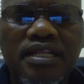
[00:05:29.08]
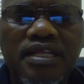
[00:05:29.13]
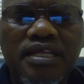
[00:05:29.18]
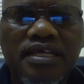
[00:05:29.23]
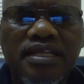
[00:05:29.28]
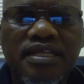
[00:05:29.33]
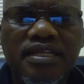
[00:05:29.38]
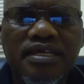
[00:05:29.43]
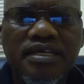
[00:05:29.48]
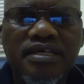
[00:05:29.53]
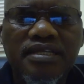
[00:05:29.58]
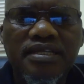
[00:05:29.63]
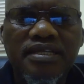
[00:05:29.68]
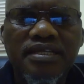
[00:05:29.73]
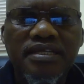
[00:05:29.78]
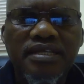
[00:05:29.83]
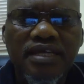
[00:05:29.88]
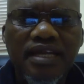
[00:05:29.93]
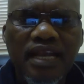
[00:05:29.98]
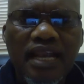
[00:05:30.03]

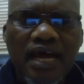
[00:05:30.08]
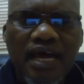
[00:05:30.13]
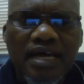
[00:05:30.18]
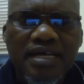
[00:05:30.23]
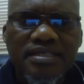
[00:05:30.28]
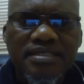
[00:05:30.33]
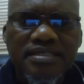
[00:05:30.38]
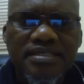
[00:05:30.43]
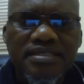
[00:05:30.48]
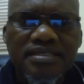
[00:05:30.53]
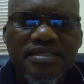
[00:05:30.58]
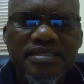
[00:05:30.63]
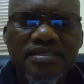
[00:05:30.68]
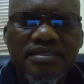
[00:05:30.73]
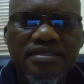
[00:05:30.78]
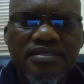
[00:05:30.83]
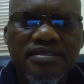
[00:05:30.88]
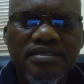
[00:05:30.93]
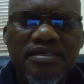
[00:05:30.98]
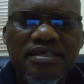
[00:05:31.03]
the
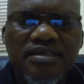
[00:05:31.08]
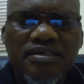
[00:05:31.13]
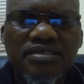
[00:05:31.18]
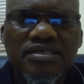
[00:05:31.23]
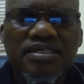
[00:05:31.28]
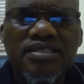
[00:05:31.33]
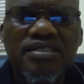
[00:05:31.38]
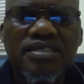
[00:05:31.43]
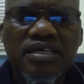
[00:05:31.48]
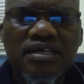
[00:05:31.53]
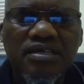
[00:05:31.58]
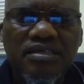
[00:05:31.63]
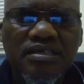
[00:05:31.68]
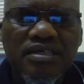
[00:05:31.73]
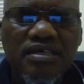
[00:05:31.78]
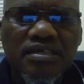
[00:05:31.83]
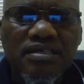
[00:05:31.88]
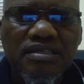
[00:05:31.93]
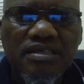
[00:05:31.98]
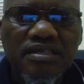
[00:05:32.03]
lance, is it
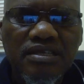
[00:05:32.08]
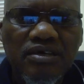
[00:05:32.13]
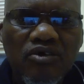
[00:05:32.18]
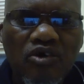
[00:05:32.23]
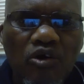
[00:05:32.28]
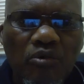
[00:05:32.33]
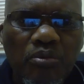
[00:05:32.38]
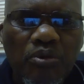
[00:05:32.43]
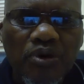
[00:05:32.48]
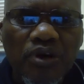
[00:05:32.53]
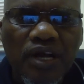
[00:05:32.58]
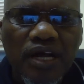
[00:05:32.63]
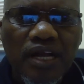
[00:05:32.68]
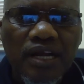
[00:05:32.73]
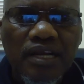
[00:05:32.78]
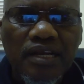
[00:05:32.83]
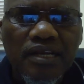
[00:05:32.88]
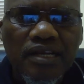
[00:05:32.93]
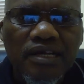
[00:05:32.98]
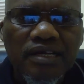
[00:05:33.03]
the
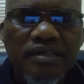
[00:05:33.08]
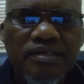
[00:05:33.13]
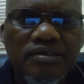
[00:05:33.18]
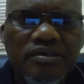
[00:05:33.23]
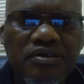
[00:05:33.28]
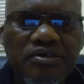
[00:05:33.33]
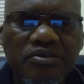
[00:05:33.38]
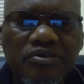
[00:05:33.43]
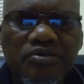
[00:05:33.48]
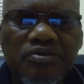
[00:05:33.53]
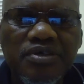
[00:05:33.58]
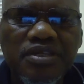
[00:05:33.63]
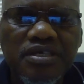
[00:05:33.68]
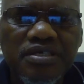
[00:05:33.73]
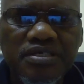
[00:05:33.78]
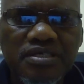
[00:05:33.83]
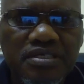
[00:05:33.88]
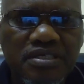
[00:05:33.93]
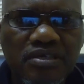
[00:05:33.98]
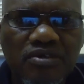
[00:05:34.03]
corporal? I don't know whether
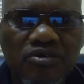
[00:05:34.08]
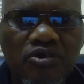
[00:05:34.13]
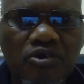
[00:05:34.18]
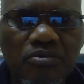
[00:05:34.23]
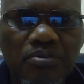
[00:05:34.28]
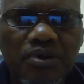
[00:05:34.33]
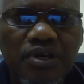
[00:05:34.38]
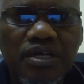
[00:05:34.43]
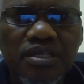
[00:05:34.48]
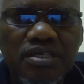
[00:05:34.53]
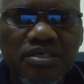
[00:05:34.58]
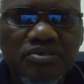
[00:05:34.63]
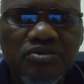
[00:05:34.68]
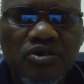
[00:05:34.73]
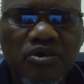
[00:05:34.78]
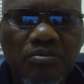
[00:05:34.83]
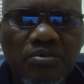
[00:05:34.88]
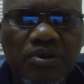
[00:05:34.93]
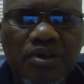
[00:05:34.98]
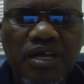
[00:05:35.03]
it's corporal. There's
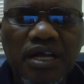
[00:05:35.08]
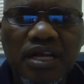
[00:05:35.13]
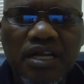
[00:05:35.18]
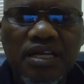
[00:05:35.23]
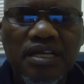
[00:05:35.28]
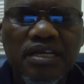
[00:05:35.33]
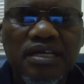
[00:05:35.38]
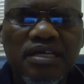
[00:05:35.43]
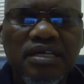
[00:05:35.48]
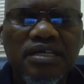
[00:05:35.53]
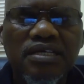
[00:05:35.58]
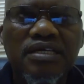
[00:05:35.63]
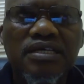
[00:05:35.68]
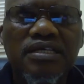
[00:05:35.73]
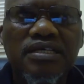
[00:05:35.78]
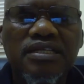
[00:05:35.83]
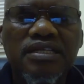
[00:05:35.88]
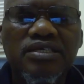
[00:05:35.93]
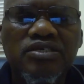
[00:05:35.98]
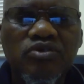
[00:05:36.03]
corporal,
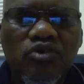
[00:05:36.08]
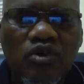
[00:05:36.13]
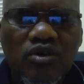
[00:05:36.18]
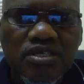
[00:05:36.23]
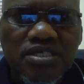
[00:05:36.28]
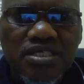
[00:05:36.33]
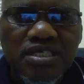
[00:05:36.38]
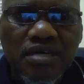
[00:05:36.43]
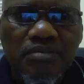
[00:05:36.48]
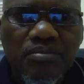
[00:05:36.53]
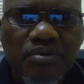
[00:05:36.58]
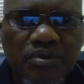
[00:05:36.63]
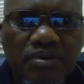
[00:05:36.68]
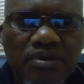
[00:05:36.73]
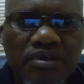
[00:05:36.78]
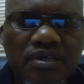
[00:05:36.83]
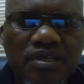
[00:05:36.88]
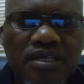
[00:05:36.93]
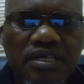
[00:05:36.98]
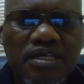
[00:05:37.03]
there's
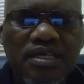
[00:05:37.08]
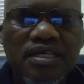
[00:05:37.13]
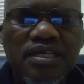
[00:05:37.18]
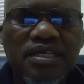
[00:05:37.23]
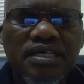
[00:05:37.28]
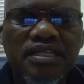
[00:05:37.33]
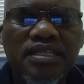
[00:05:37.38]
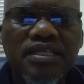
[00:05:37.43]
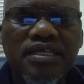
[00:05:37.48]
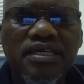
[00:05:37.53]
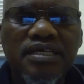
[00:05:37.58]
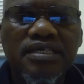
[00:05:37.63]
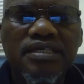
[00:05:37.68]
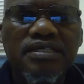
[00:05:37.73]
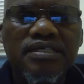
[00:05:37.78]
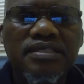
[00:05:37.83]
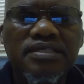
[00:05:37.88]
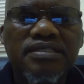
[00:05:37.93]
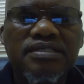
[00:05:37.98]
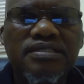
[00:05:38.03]
constable, there
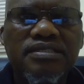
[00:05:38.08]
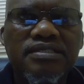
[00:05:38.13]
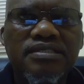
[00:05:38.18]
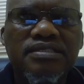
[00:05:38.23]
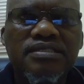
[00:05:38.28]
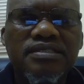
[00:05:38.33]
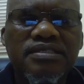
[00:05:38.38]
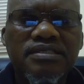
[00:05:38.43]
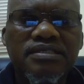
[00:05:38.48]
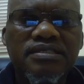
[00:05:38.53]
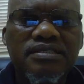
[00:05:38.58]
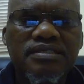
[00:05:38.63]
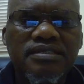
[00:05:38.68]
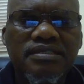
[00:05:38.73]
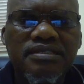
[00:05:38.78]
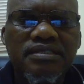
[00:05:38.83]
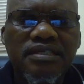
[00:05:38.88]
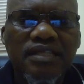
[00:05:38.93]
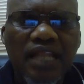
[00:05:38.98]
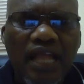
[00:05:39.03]

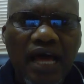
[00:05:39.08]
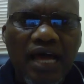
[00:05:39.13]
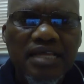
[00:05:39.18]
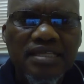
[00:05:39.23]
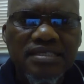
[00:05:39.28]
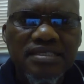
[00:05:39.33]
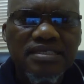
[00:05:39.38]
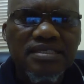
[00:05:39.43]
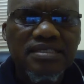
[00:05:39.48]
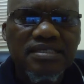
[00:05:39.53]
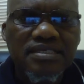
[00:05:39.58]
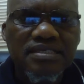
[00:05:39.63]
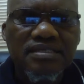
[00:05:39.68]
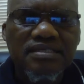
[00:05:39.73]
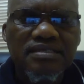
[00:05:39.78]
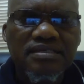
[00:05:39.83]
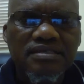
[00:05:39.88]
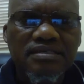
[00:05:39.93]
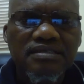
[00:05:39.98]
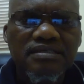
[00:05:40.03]
is
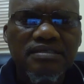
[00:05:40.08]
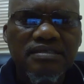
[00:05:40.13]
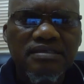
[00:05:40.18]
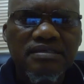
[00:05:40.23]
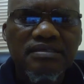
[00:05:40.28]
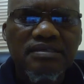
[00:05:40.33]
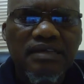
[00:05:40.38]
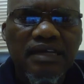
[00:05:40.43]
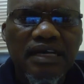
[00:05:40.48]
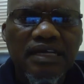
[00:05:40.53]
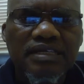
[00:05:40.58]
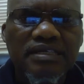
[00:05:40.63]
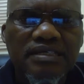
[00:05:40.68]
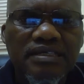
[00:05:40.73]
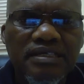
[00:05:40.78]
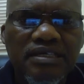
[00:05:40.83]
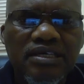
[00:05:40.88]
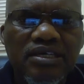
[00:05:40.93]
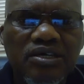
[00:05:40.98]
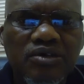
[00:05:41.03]
lance,
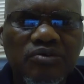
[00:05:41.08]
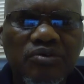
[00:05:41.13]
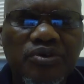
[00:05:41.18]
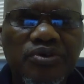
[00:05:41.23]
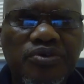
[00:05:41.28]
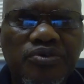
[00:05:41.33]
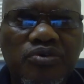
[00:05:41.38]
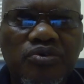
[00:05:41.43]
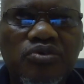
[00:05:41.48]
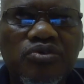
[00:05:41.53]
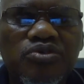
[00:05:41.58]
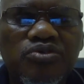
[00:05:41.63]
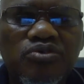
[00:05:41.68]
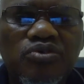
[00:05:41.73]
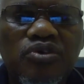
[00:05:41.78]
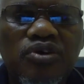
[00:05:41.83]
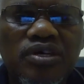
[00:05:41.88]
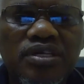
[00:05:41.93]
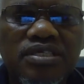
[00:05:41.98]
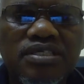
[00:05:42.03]
right? When you go to
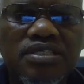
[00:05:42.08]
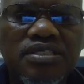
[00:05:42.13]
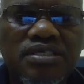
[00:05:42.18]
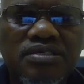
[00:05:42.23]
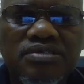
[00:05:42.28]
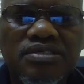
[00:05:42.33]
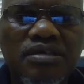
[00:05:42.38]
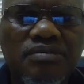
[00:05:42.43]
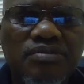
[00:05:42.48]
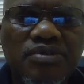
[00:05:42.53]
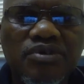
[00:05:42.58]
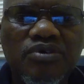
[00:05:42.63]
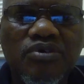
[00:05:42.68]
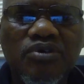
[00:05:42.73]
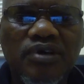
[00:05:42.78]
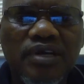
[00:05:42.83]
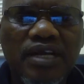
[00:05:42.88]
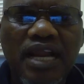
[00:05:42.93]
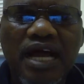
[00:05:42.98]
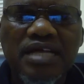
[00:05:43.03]
colleges, there's something
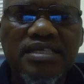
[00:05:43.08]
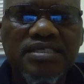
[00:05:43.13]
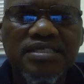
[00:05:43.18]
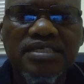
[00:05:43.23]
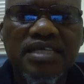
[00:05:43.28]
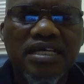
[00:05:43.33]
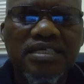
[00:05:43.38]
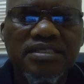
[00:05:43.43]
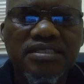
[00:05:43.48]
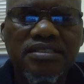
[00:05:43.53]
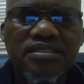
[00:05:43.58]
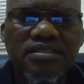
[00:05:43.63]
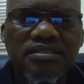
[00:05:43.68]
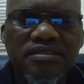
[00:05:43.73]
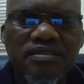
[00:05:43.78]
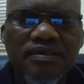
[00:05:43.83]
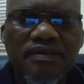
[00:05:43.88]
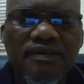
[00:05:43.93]
called lance sergeant.